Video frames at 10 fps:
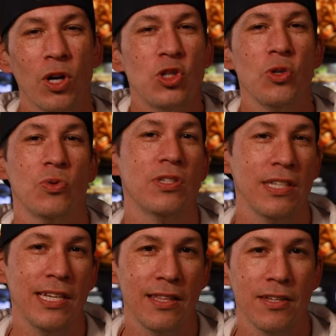Once you
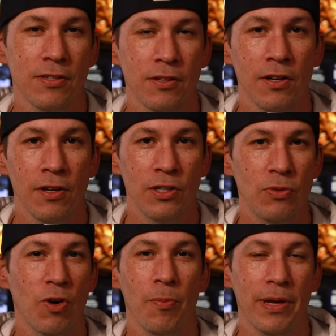see this,
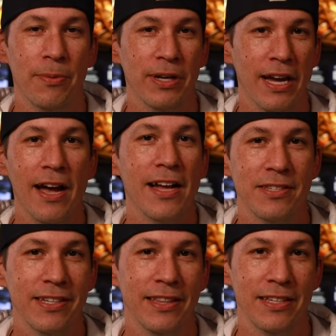you won't be able to
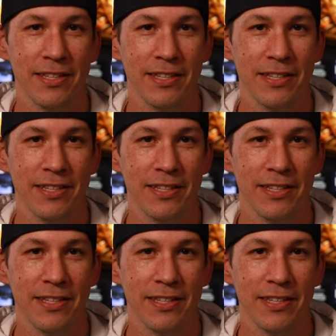unsee